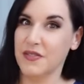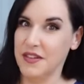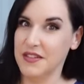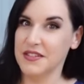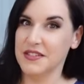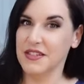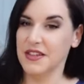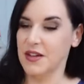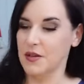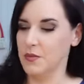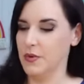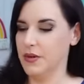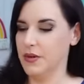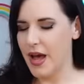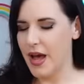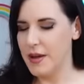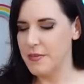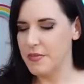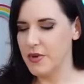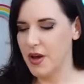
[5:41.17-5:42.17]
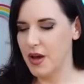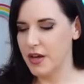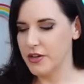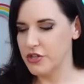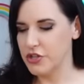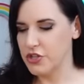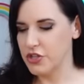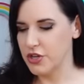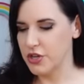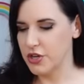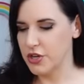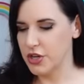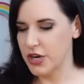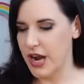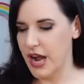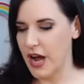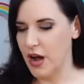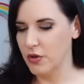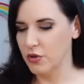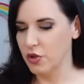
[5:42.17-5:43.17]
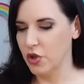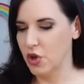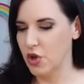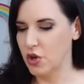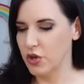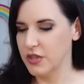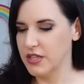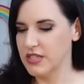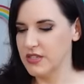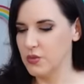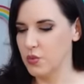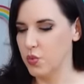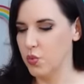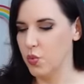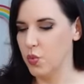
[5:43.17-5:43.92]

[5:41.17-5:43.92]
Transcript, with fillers: this is a good I'm not sure how long this